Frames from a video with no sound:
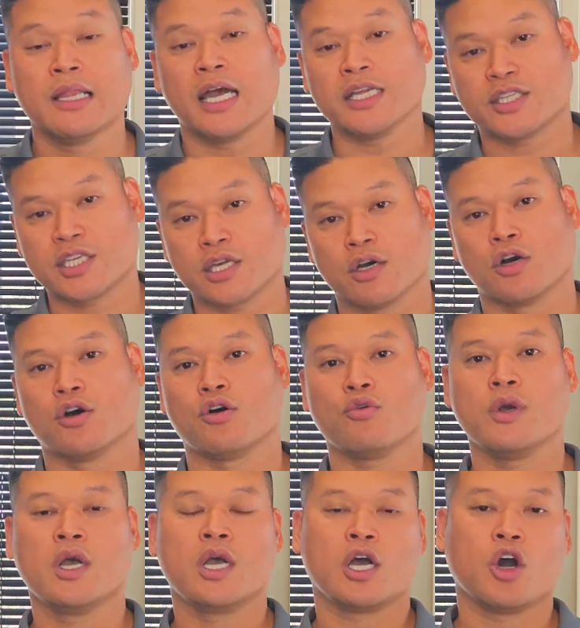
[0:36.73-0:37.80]

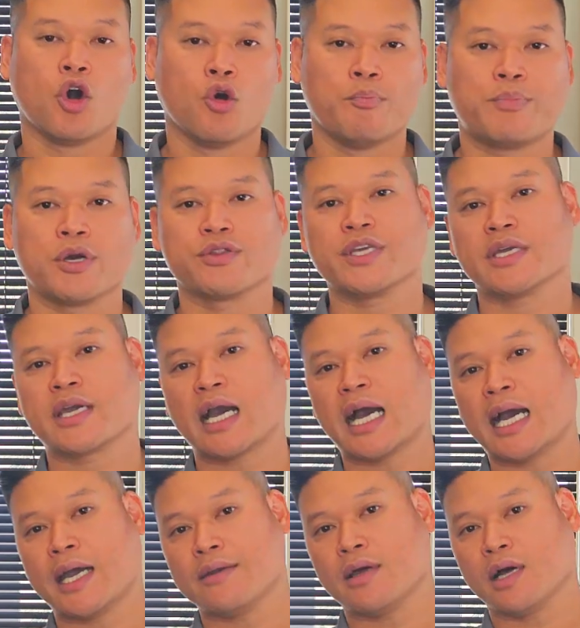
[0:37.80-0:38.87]
until home building
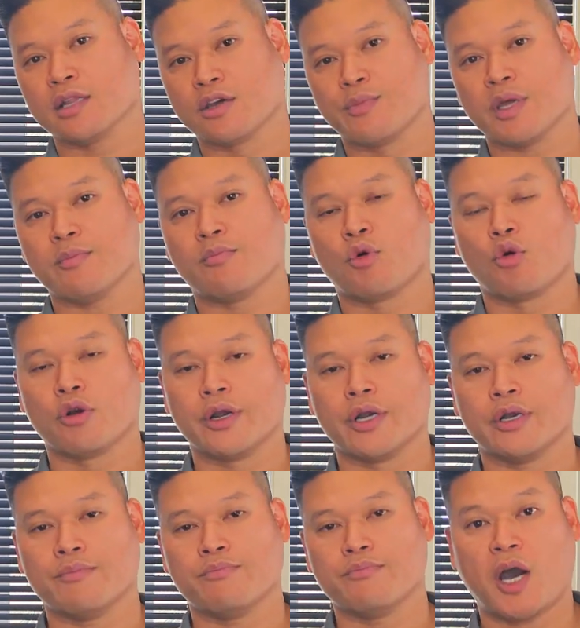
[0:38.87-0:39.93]
got a little bit
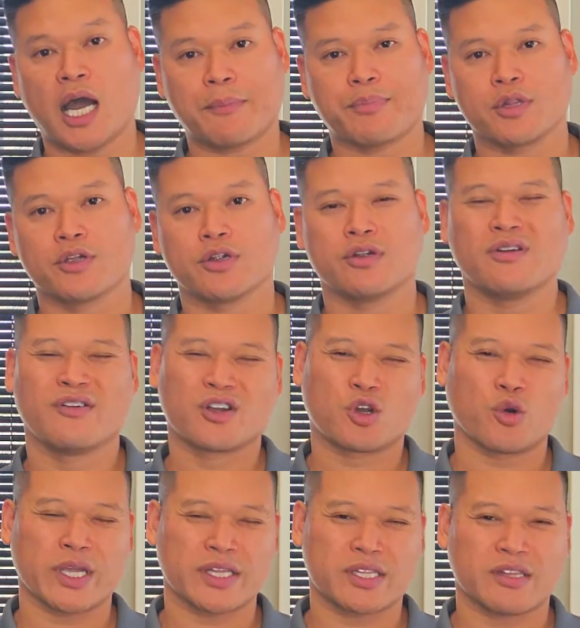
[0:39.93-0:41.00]
more popular,
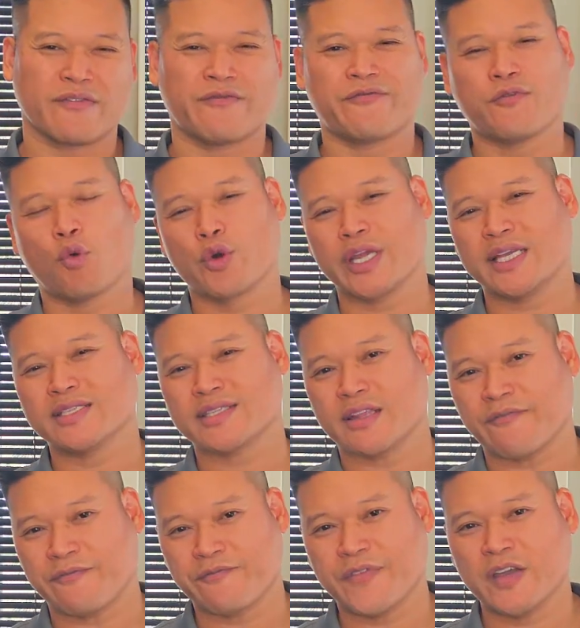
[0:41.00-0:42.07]
going into the 40s, the
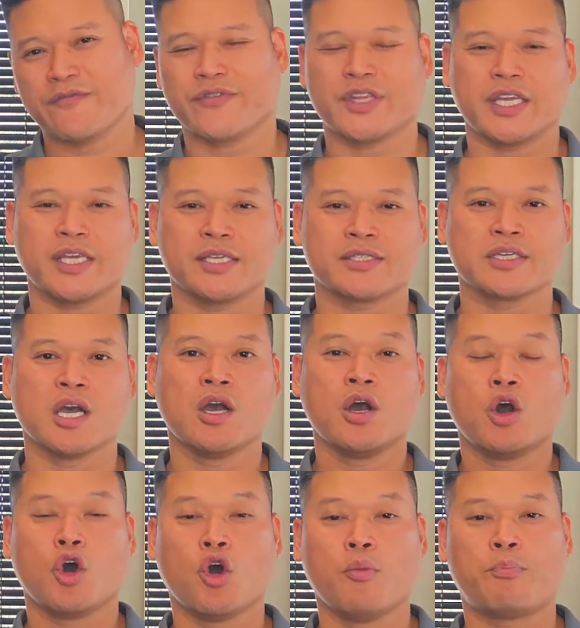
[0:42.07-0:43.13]
50s,
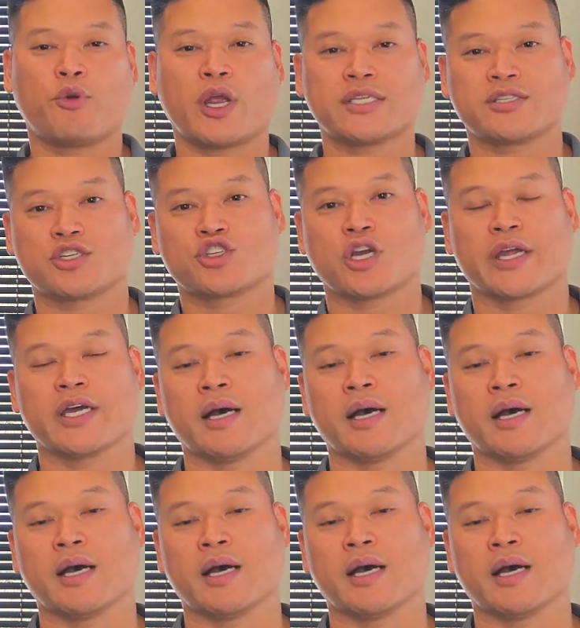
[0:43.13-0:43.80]
home prices shot